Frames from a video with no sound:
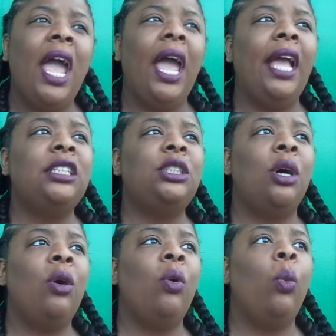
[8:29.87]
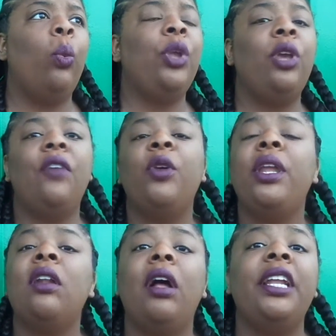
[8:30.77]
And so if you get
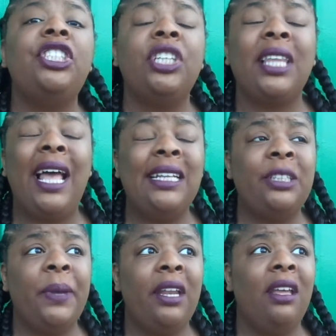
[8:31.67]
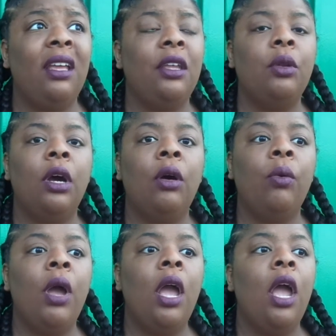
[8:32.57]
an audition last minute, you know,
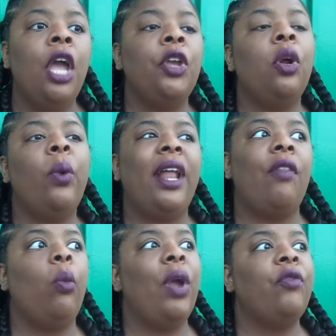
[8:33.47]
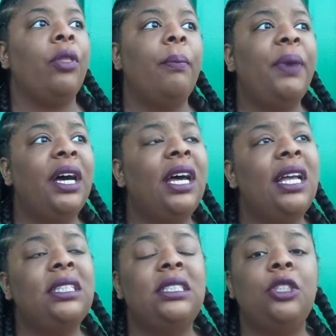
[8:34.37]
you don't want to have to wait for the
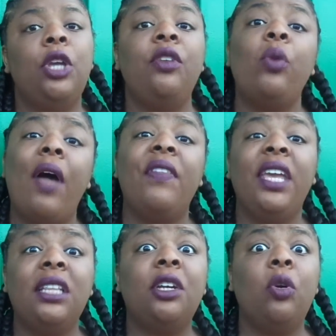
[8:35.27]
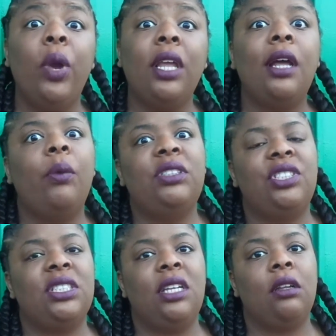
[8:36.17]
bus. You have to get there quickly. I would
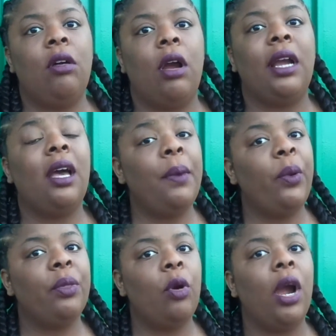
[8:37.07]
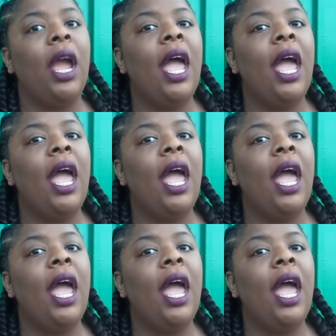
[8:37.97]
suggest getting a car. Come in with a car.